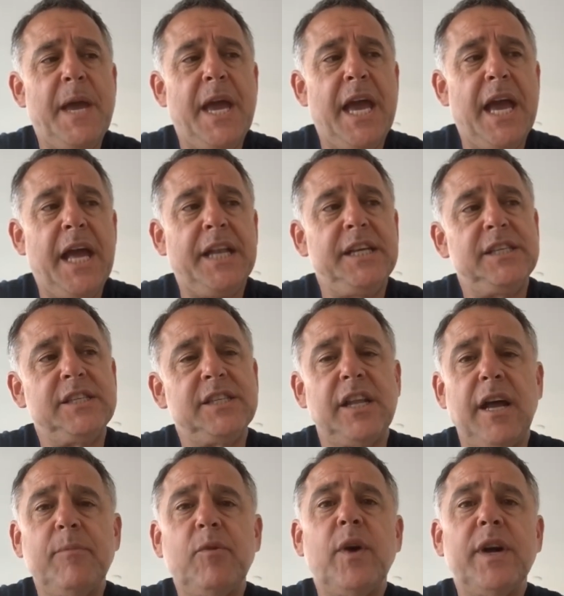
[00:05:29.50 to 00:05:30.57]
And he said,
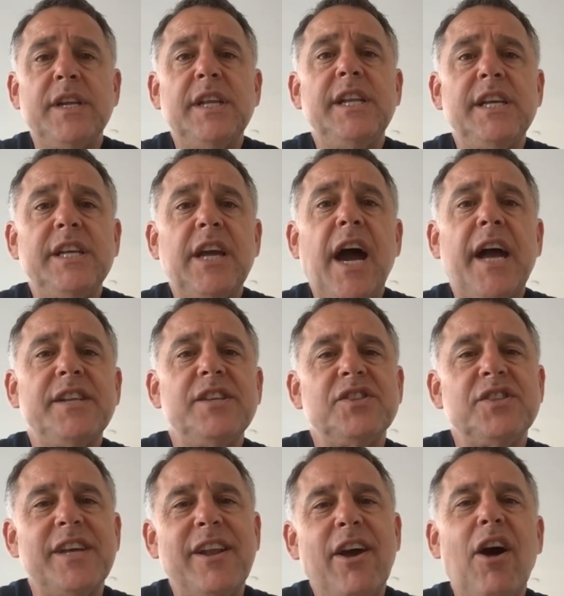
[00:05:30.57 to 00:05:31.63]
I'm going to need
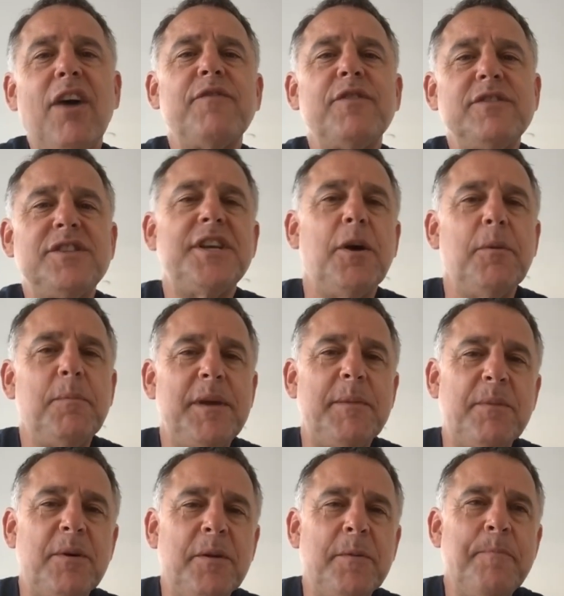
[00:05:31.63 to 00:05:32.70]
guidance. And I often tell
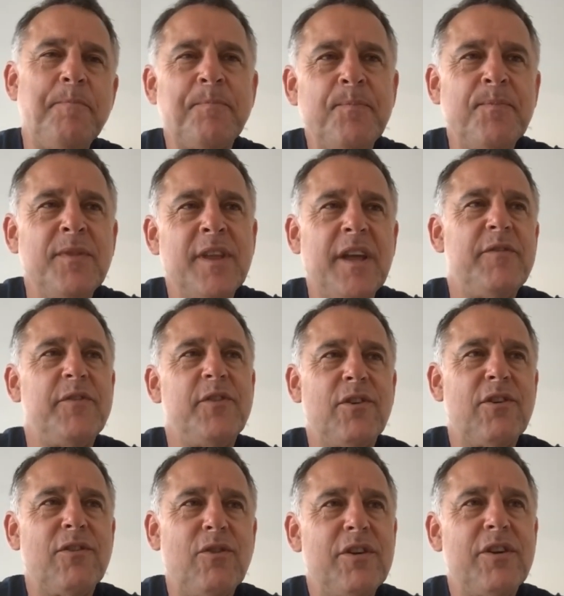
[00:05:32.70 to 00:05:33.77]
people, if
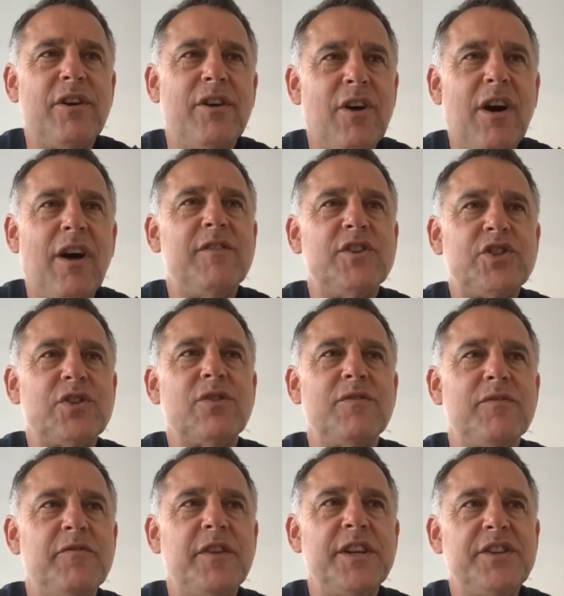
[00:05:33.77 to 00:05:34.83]
you're of a
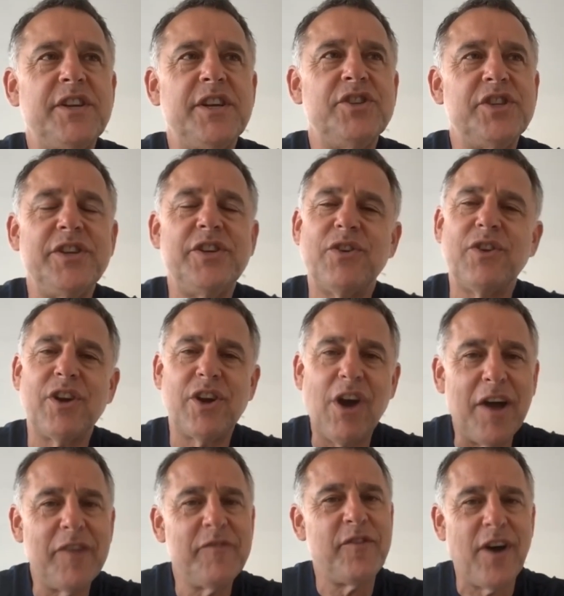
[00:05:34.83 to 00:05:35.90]
certain vintage and you're a
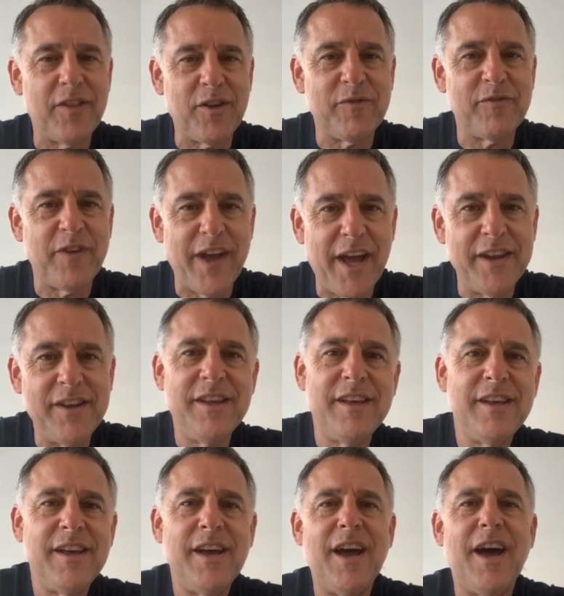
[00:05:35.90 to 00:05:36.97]
Godfather fan,
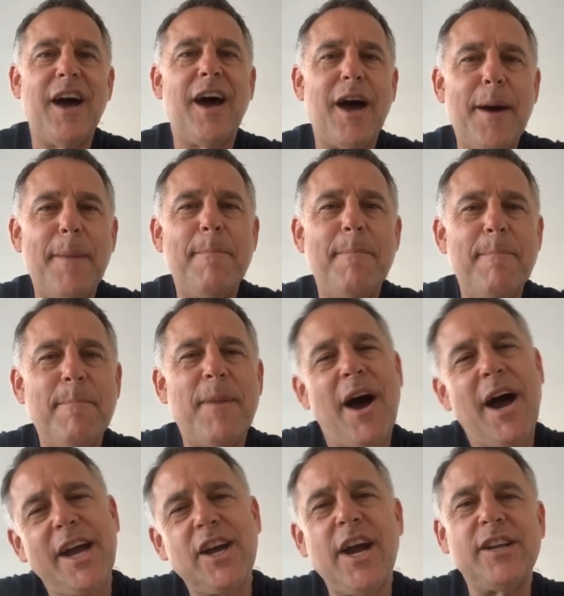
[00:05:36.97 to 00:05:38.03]

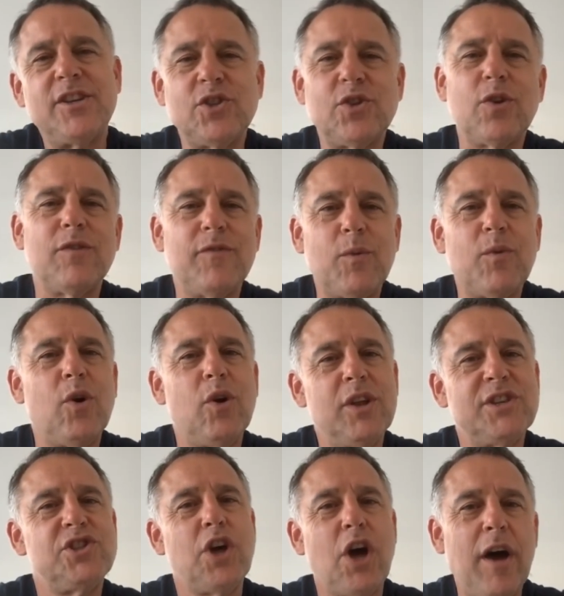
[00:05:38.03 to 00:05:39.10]
I kind of serve the role
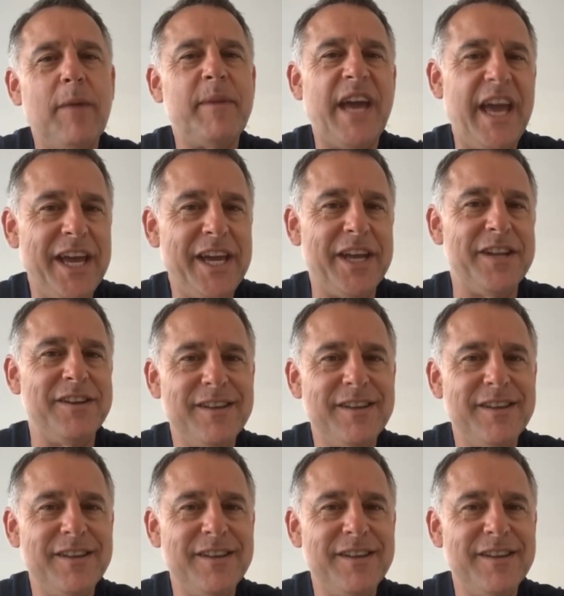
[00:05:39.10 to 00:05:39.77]
as Tom Hagen